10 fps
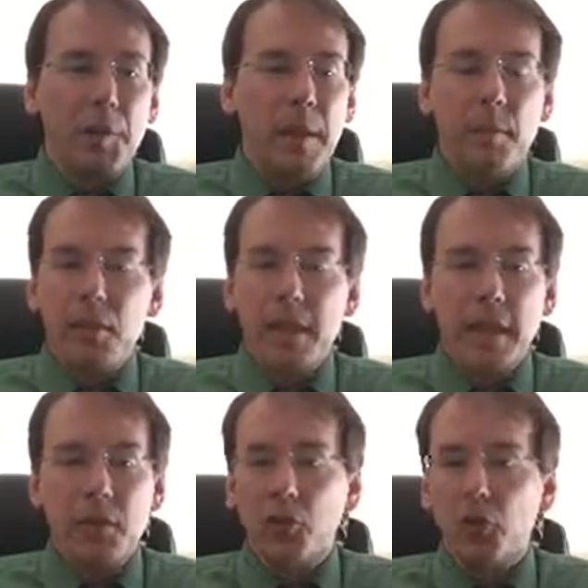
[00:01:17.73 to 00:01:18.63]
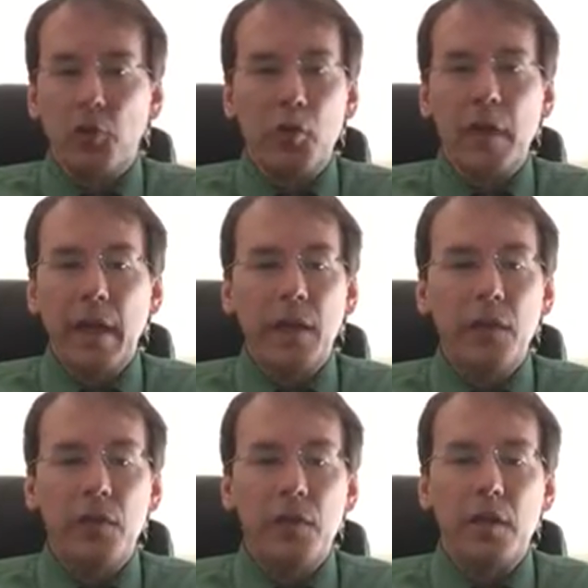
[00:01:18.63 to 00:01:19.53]
People take little
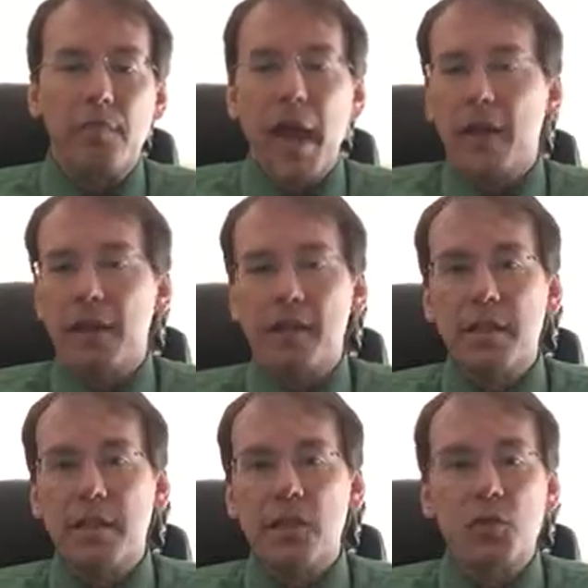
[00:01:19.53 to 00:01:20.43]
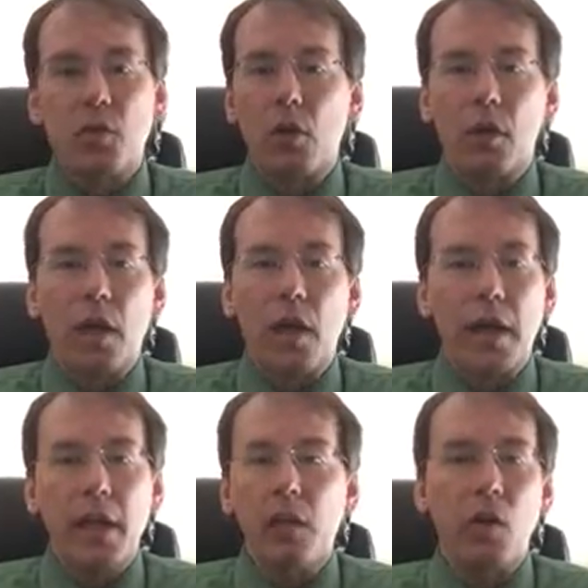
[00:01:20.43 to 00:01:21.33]
surveys in magazines or
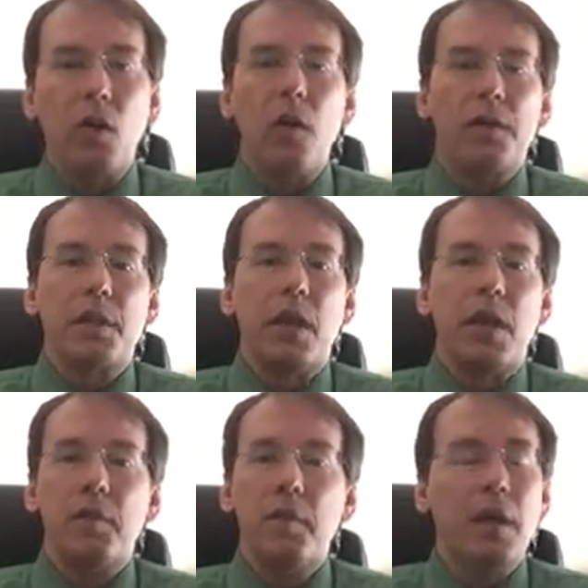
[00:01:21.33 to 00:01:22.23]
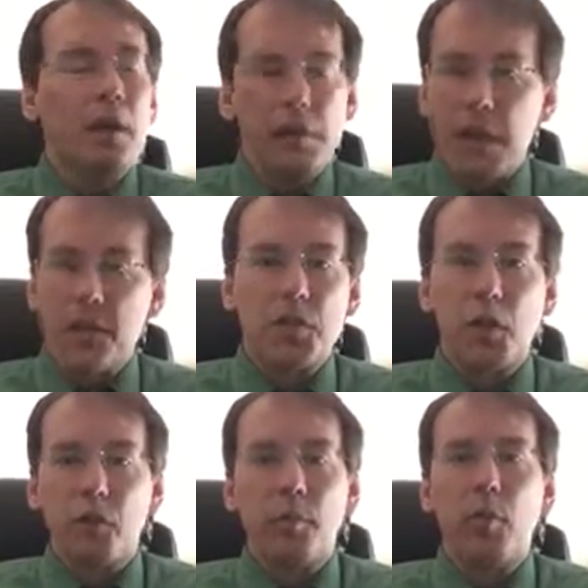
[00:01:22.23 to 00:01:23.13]
online all the time. That's a
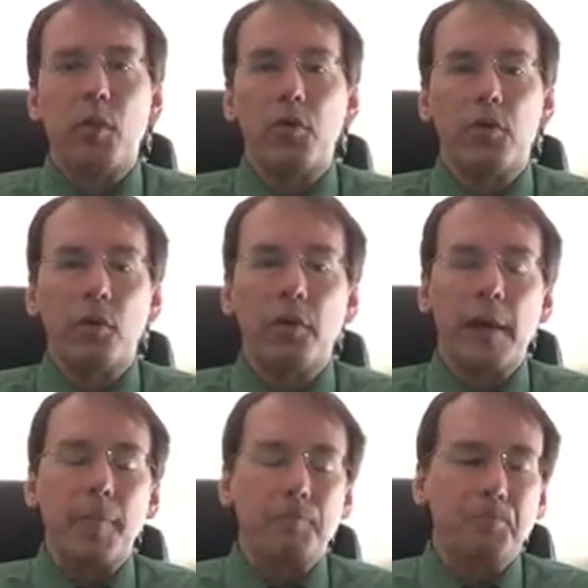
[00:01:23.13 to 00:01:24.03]
self-report survey.